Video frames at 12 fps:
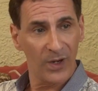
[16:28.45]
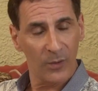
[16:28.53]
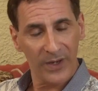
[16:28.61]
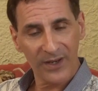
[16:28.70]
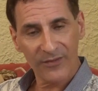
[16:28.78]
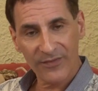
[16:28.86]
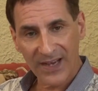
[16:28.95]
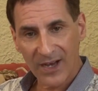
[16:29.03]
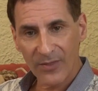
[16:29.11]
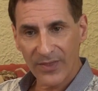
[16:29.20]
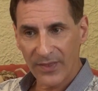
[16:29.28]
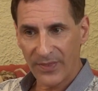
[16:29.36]
Well, we have
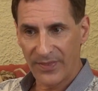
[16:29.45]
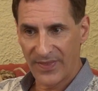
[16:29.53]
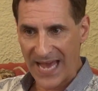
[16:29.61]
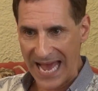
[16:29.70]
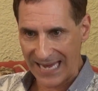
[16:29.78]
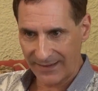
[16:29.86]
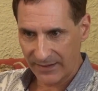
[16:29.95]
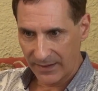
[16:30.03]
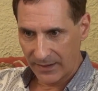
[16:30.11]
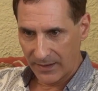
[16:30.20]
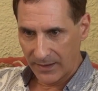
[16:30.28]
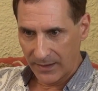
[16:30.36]
found that
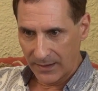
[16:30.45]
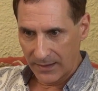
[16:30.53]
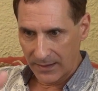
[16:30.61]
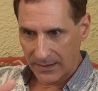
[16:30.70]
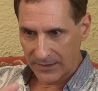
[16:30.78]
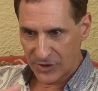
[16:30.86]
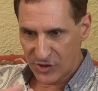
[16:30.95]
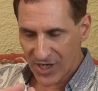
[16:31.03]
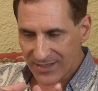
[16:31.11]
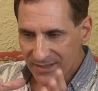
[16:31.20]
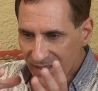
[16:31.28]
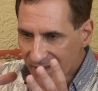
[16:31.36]

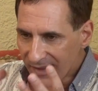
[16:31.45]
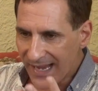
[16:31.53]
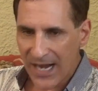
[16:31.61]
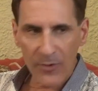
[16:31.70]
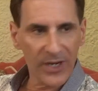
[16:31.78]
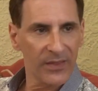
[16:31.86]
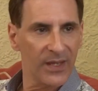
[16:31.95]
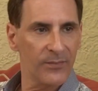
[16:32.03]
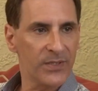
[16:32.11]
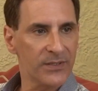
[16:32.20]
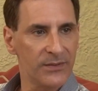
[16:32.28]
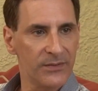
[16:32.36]
just allowing
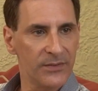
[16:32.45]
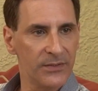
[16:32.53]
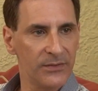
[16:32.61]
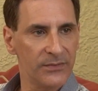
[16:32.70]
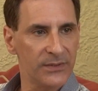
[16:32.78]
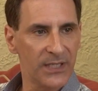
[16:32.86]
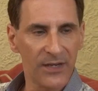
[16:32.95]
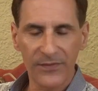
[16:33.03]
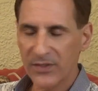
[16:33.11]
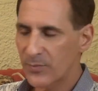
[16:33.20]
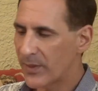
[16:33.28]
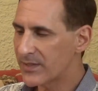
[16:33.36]
them to
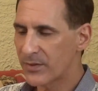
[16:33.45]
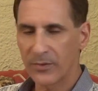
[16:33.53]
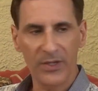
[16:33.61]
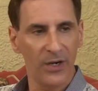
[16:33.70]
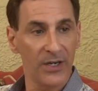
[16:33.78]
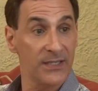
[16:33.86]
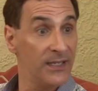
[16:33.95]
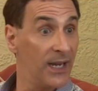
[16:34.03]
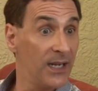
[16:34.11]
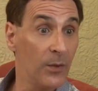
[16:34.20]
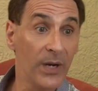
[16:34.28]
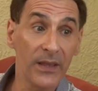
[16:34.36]
self-express through the arts in
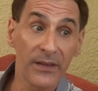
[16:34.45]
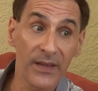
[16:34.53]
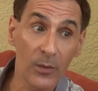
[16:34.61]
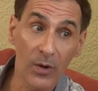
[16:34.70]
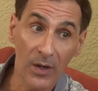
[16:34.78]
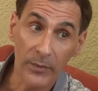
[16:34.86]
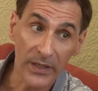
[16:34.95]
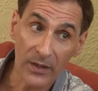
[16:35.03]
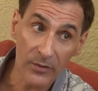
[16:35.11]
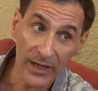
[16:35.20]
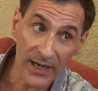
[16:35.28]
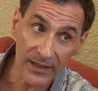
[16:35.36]
any way that they want. We
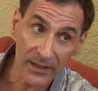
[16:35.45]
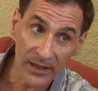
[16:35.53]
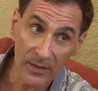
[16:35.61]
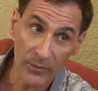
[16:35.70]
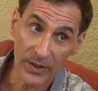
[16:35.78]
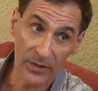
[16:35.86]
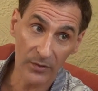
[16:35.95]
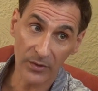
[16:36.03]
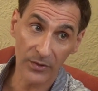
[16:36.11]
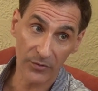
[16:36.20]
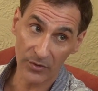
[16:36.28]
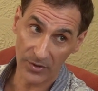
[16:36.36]
don't edit and we don't
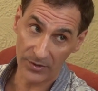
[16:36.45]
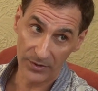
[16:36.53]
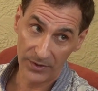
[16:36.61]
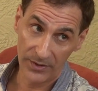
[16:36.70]
control.